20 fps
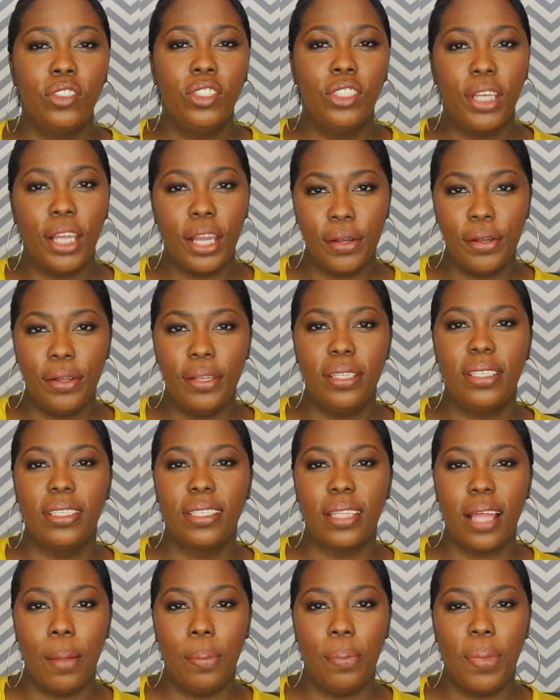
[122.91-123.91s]
Jarrett
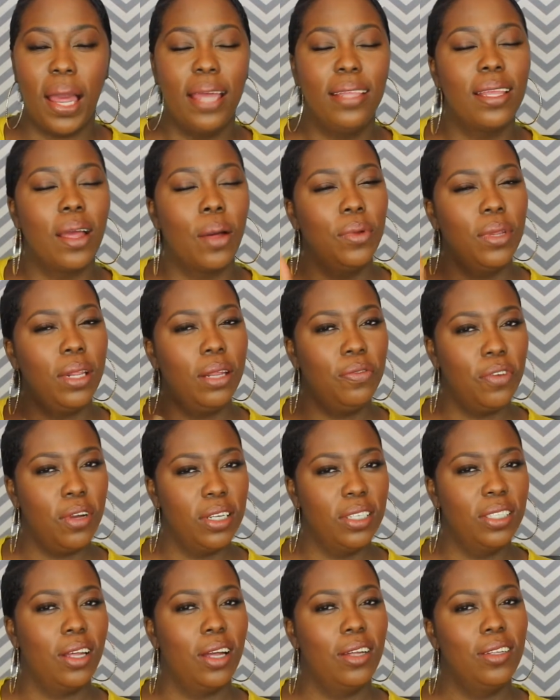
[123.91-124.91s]
stop by. Now, when I
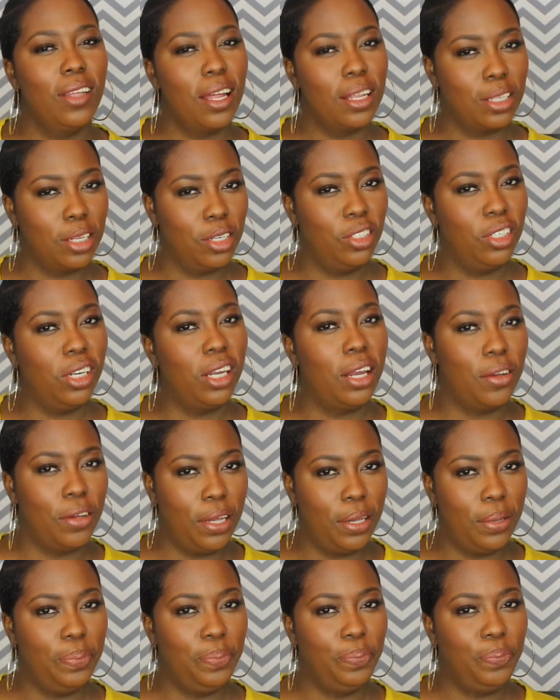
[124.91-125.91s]
first saw Dr.
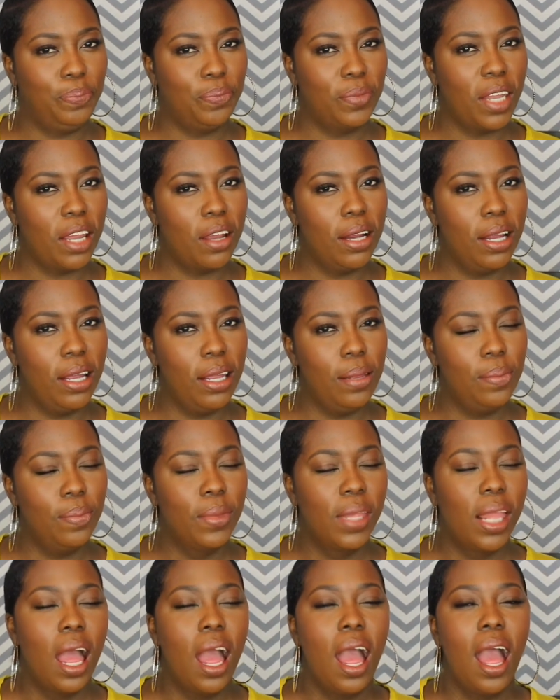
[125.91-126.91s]
Jarrett, all right,
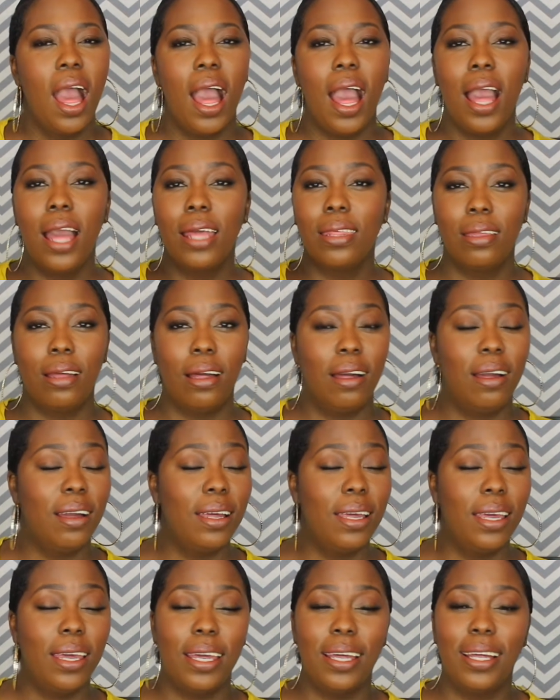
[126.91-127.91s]
I thought
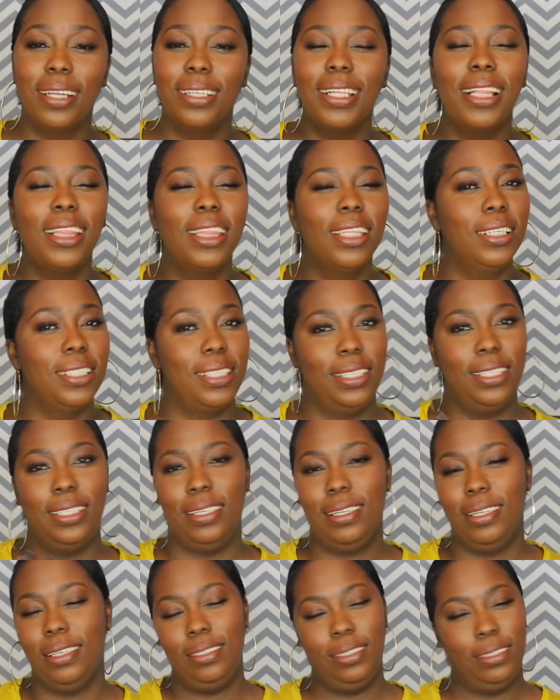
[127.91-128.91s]
her hair
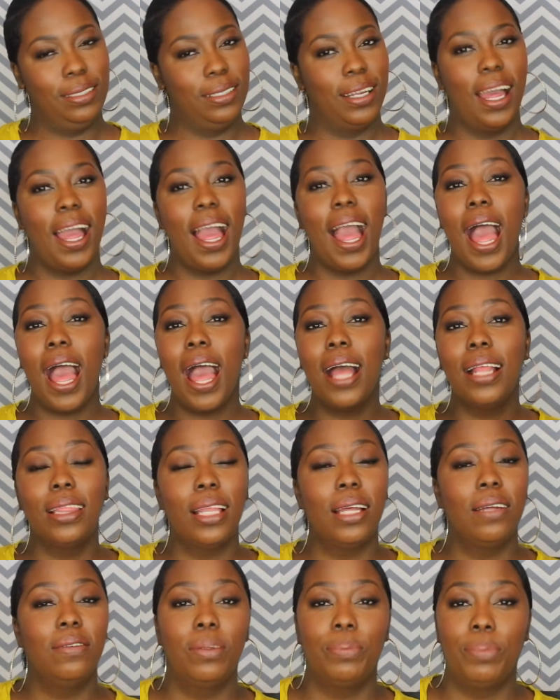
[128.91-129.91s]
looks, I
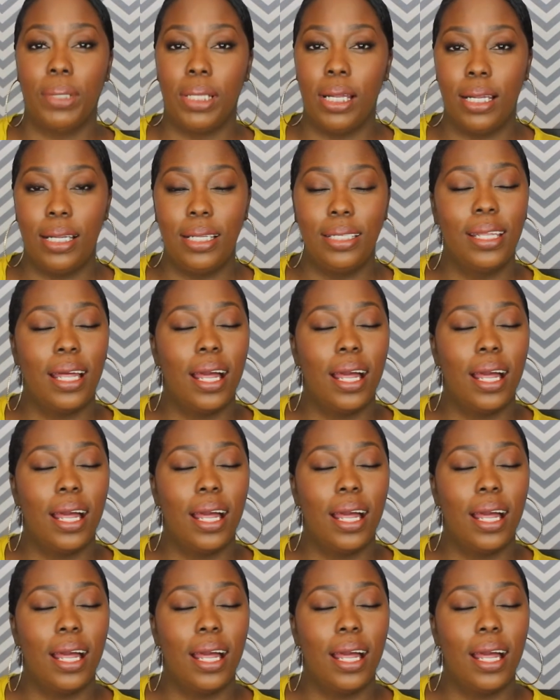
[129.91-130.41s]
love a blonde.